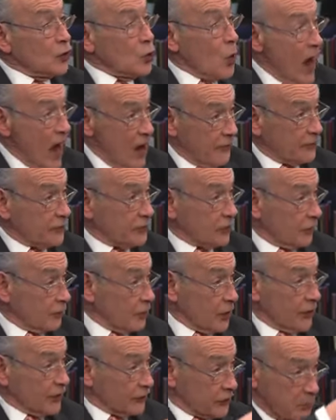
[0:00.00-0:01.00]
You have to,
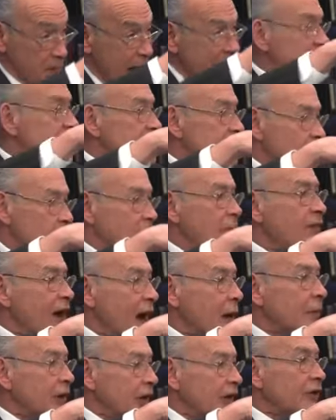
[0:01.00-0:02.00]
you know, there's a maximum of
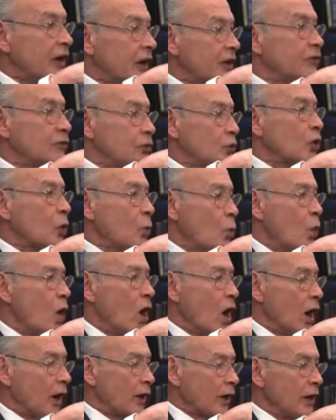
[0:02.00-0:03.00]
how many days you can
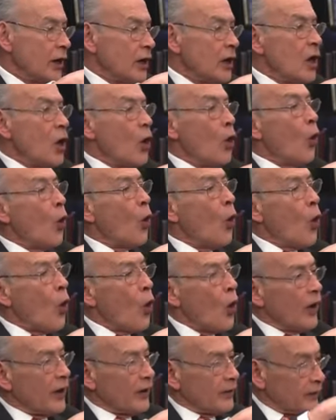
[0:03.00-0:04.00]
work,
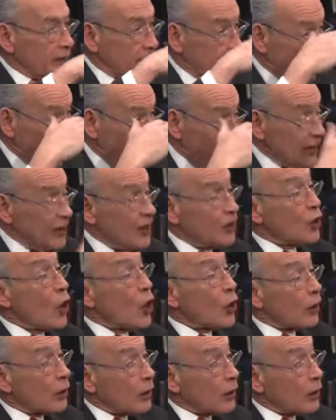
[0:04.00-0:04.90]
or can it